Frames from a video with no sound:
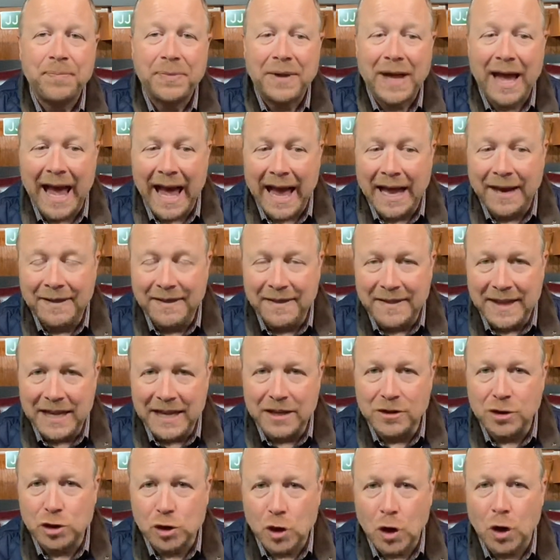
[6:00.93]
and
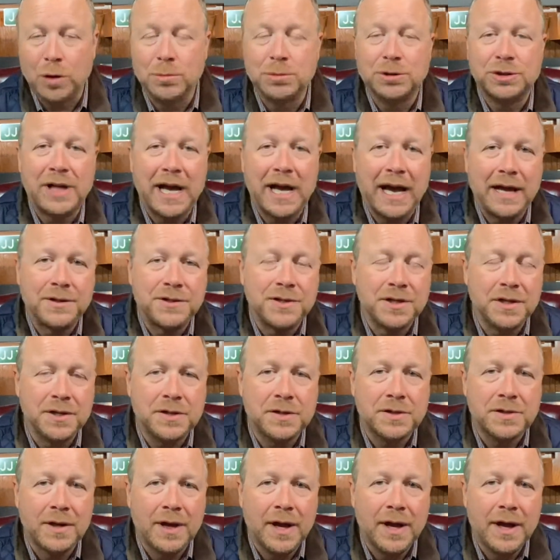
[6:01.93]
these
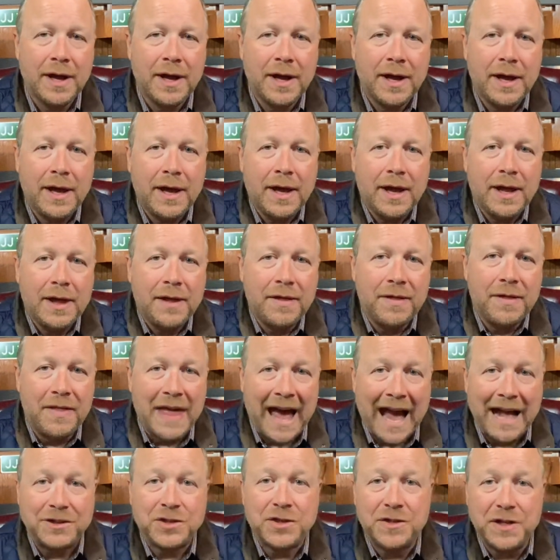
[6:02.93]
circumstances,
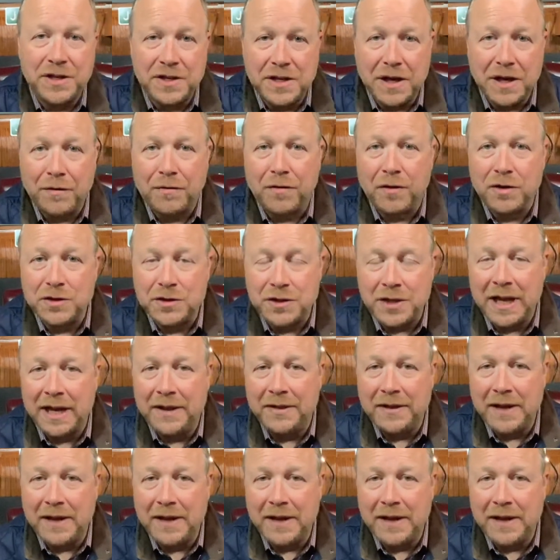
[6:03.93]
that's the difference in